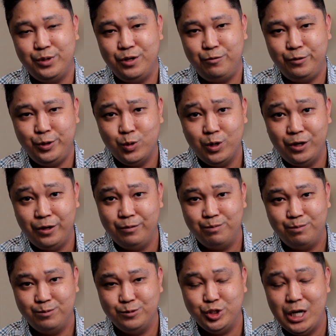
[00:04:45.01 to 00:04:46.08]
But if we do our
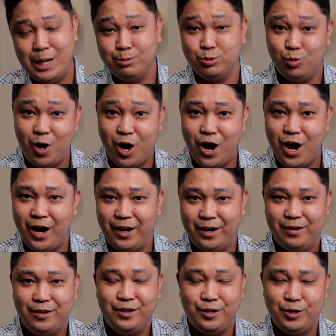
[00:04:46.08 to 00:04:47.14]
jobs
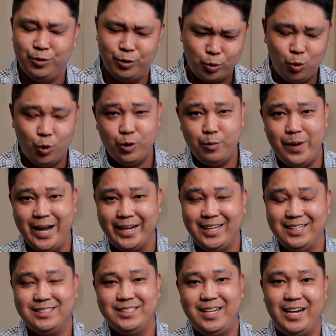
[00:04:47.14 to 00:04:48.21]
wrong, you know, the quarterback
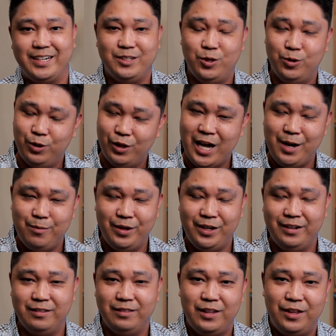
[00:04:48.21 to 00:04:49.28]
gets sacked. Oh, the
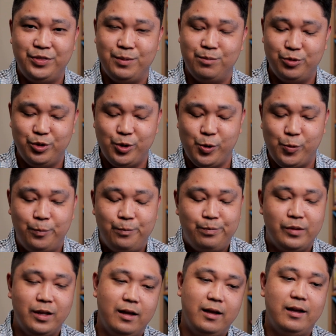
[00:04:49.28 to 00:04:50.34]
lineman let them through.
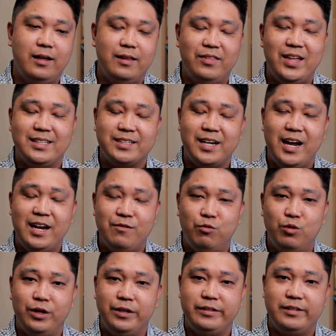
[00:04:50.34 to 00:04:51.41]
That's kind
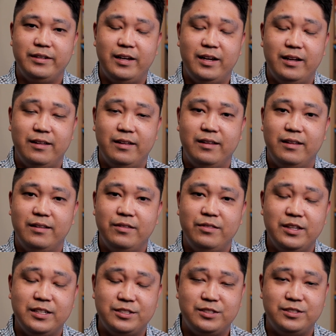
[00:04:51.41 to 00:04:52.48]
of what uh,
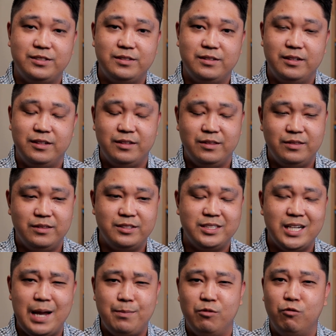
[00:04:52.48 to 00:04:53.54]
this this
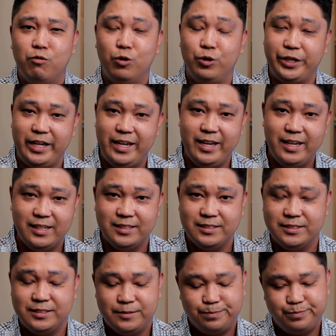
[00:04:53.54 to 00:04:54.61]
type of work
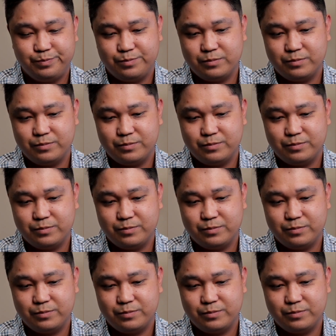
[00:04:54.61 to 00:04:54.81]
is.